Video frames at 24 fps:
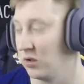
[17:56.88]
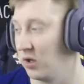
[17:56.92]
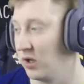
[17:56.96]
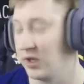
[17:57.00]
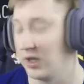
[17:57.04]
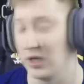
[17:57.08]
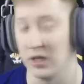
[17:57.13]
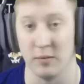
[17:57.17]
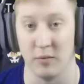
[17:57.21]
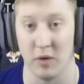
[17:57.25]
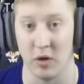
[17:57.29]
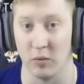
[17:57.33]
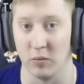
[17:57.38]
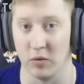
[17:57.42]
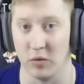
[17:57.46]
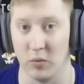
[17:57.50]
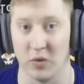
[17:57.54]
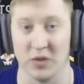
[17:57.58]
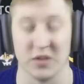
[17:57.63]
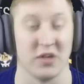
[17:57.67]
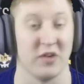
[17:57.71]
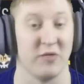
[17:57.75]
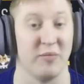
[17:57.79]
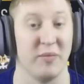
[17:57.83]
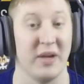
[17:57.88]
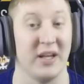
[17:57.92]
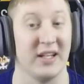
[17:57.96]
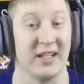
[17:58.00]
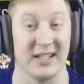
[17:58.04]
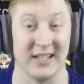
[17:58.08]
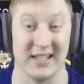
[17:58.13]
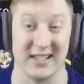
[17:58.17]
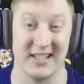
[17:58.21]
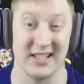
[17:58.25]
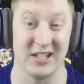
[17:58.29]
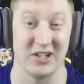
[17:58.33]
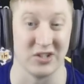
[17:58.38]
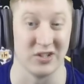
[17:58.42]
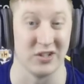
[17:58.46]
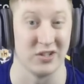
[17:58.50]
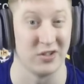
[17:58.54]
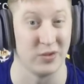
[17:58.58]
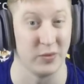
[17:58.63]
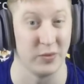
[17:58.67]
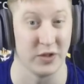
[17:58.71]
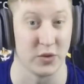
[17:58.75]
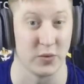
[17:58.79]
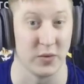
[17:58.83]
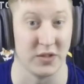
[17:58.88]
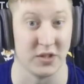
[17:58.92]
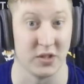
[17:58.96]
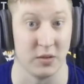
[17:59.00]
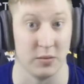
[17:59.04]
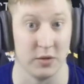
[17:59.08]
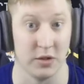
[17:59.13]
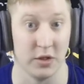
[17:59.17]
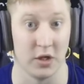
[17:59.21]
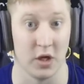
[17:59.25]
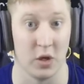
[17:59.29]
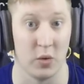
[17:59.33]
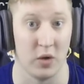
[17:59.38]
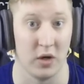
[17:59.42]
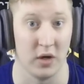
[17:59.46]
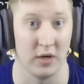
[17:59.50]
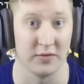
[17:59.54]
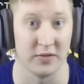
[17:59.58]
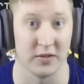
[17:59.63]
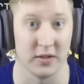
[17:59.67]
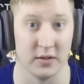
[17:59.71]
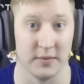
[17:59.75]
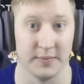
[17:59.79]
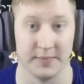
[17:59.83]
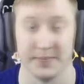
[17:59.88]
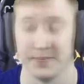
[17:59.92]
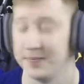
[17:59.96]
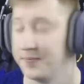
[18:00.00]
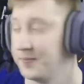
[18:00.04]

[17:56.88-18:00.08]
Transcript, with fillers: look like in a moment once I've made a decision as to which ones I'm going to go after.